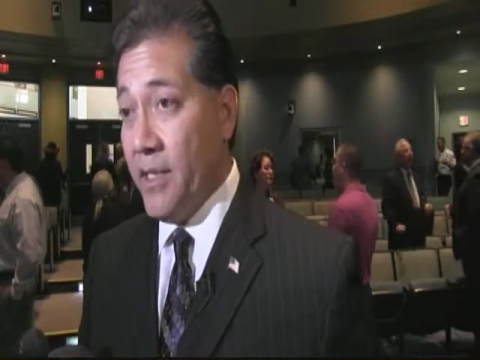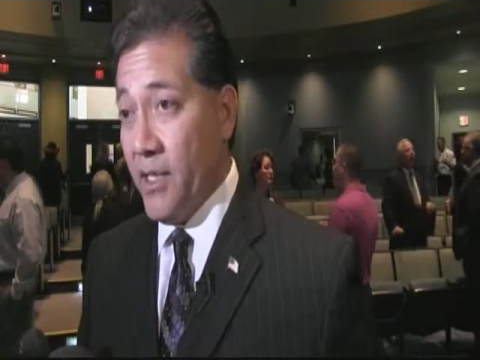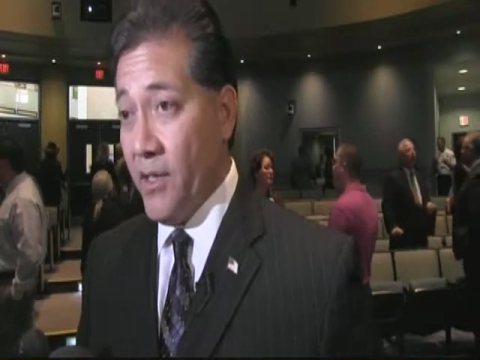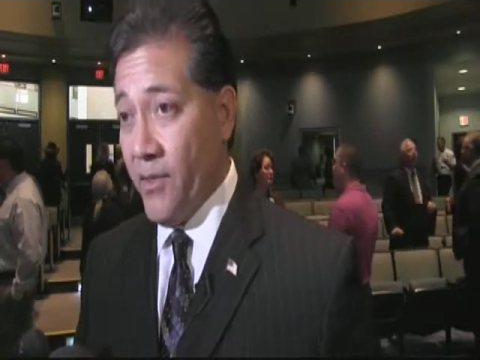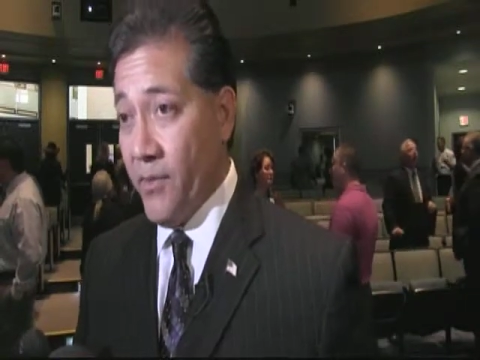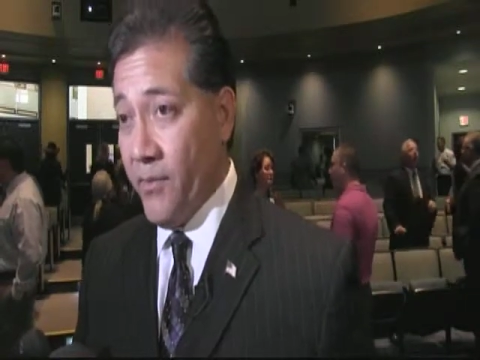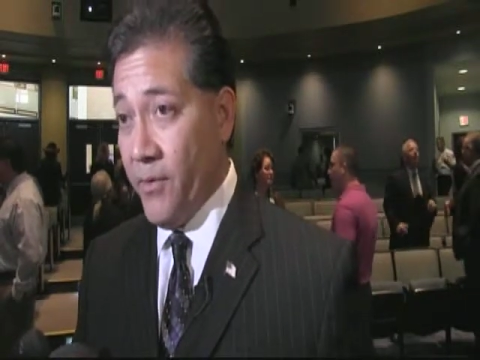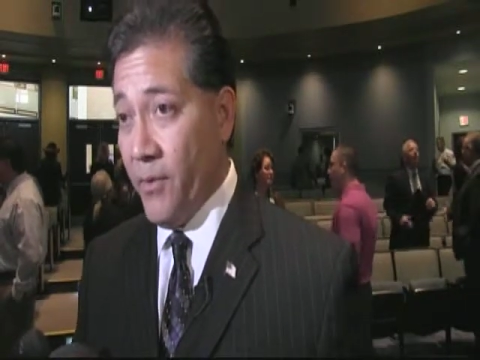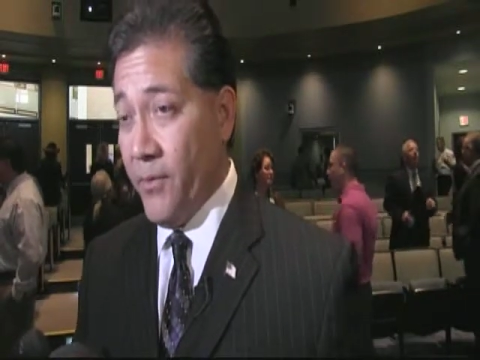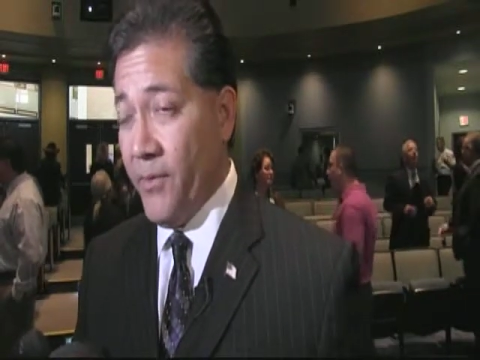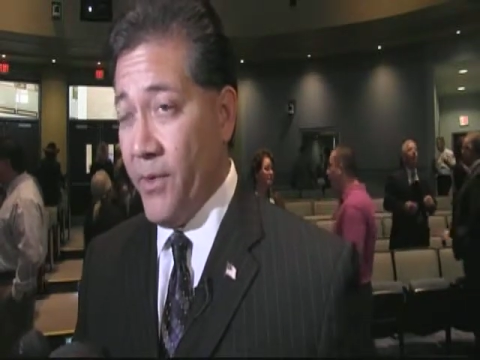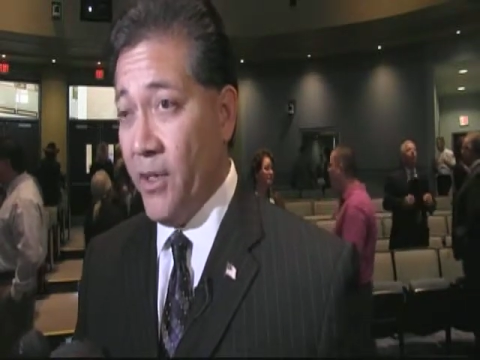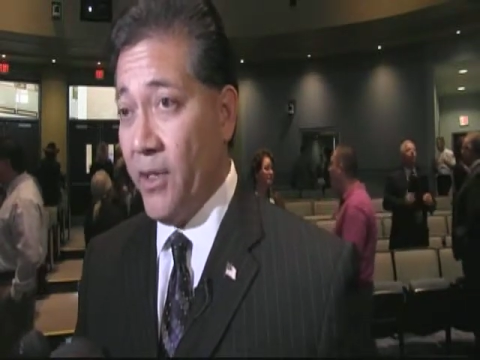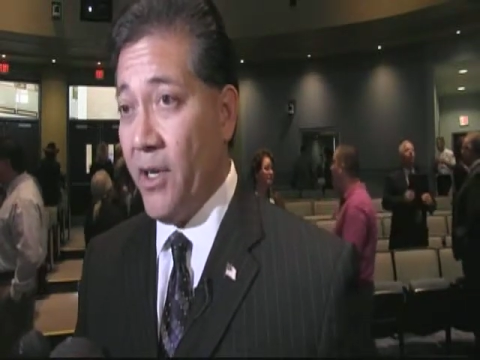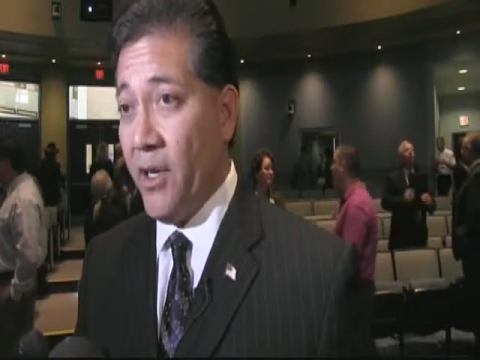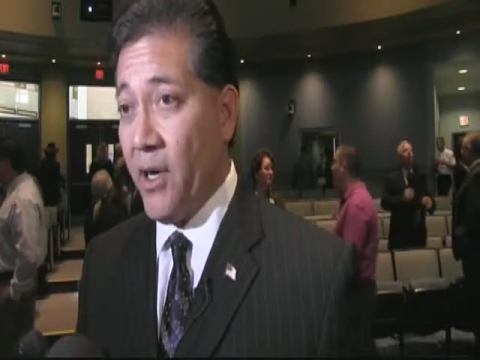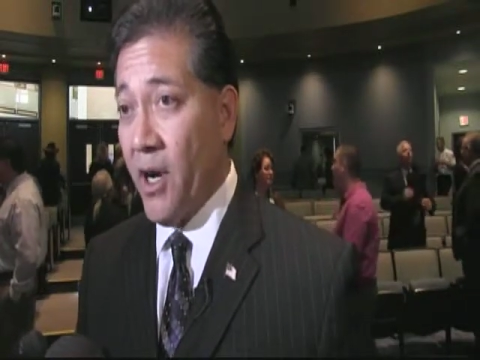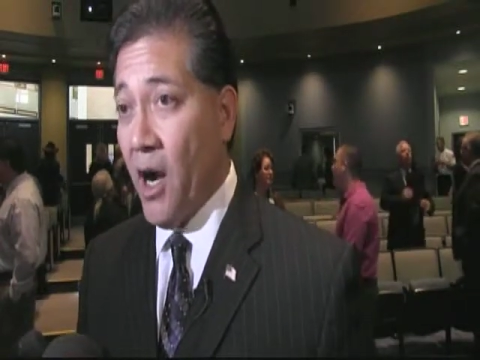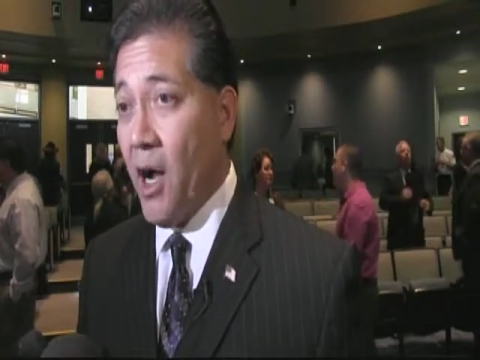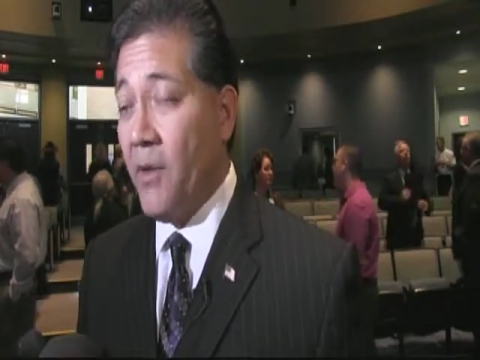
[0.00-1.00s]
to
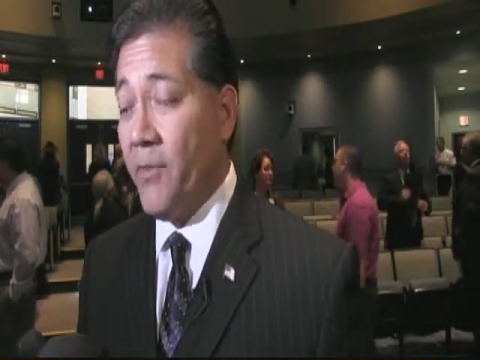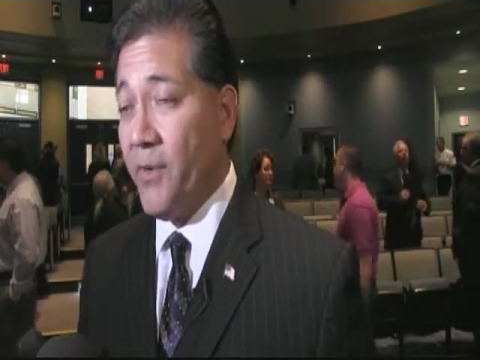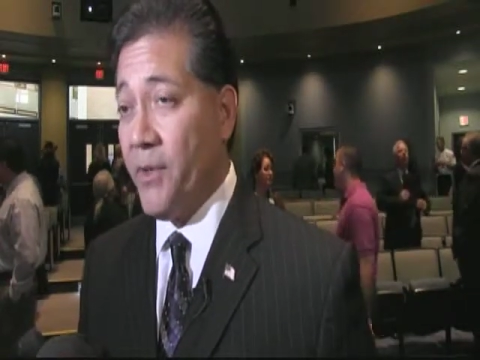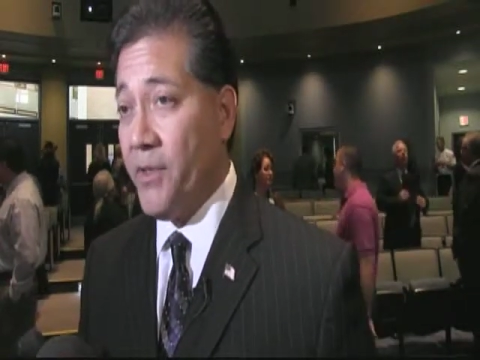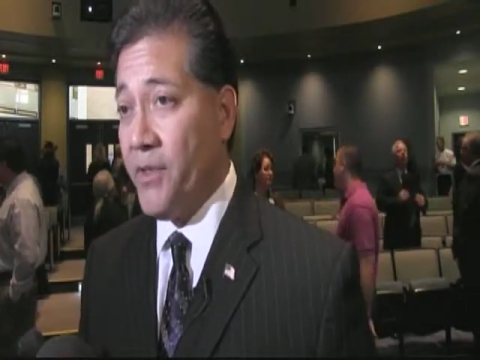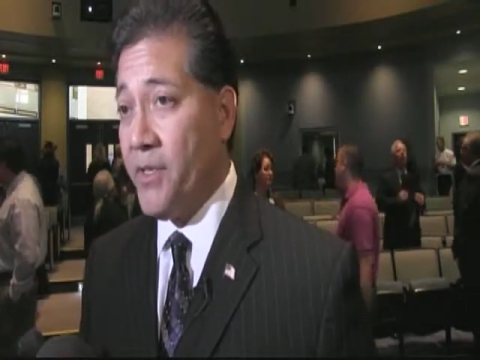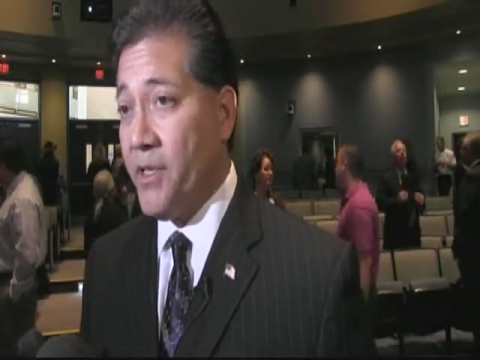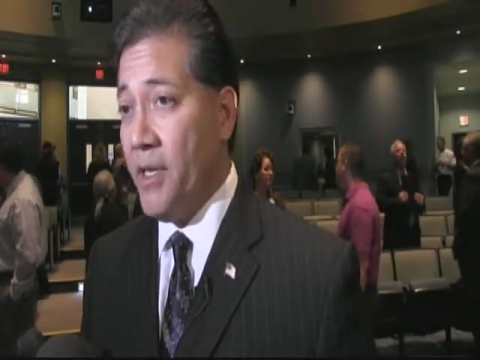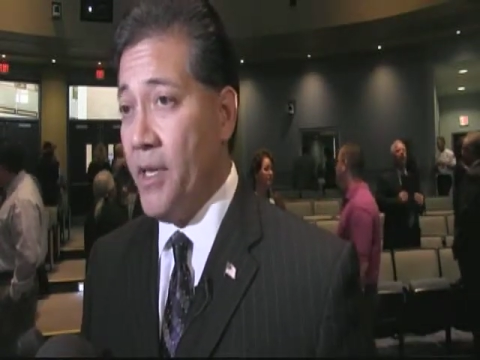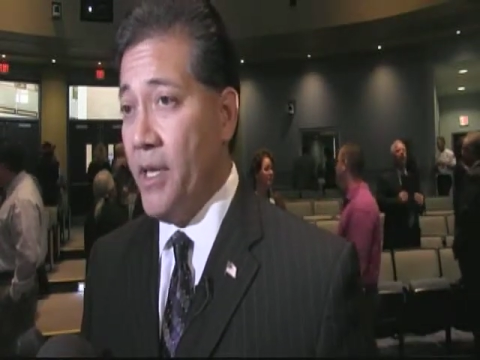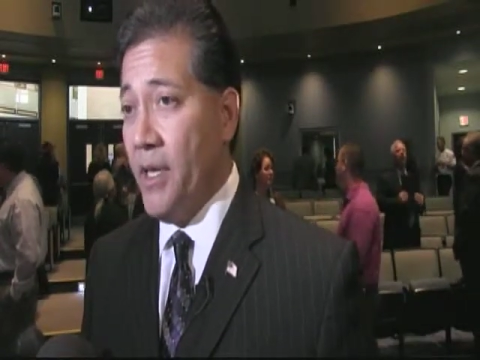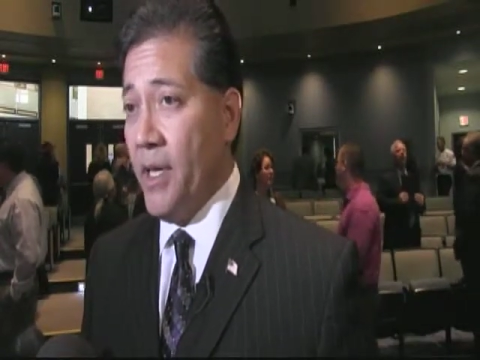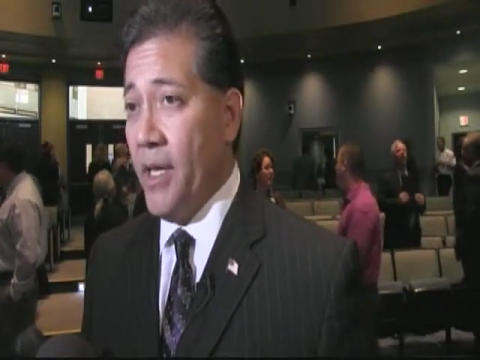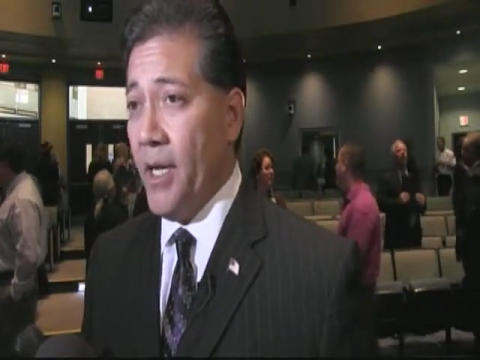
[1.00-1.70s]
fulfill our coffers.